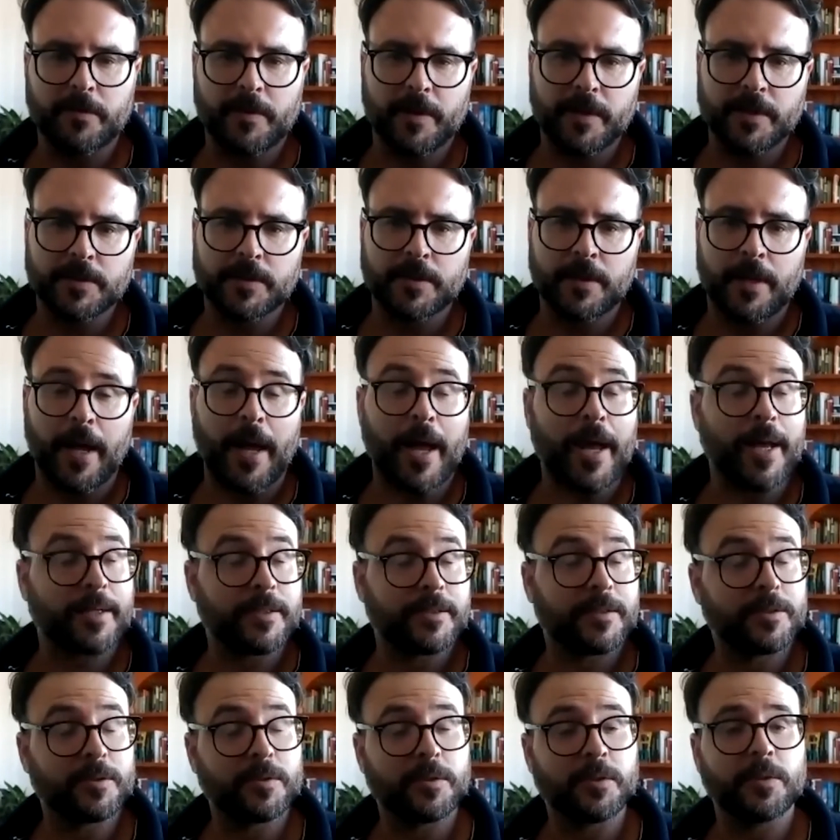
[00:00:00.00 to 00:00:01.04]
Greg
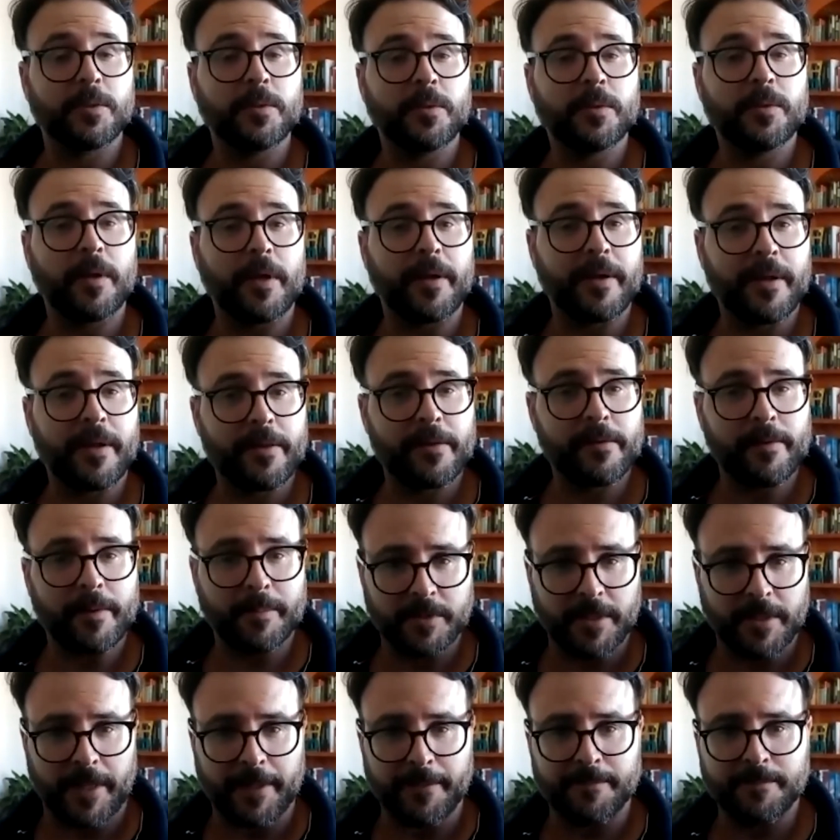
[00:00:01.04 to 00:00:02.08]
asks us to do another
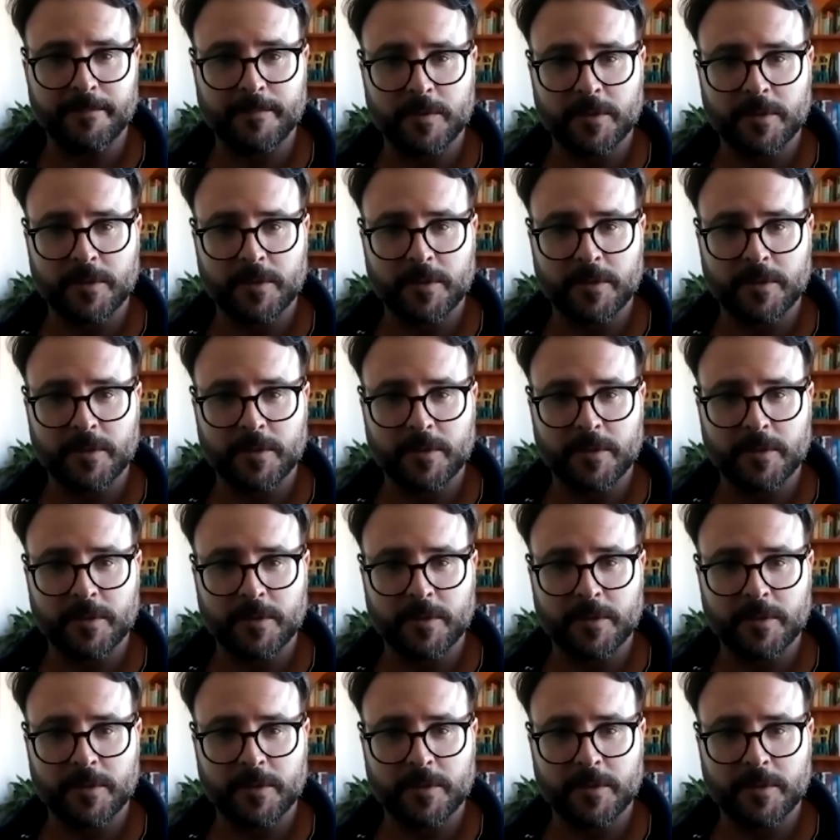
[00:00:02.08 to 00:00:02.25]
update.